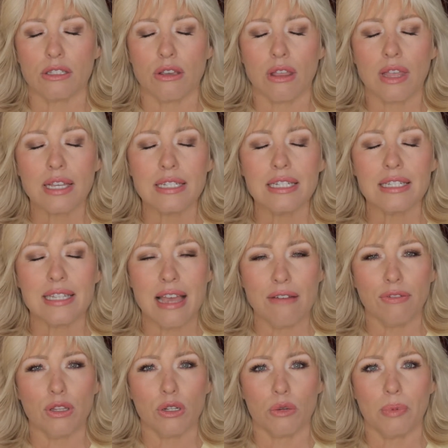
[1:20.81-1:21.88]
So I liked it to
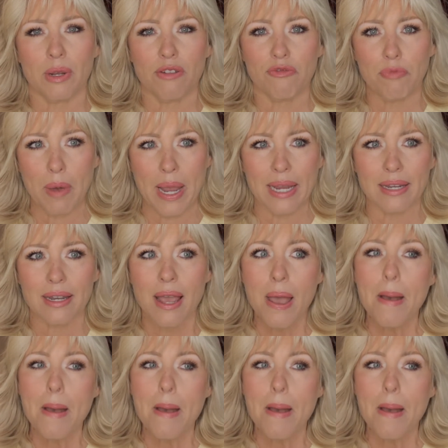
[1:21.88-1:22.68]
have a little bit of bite.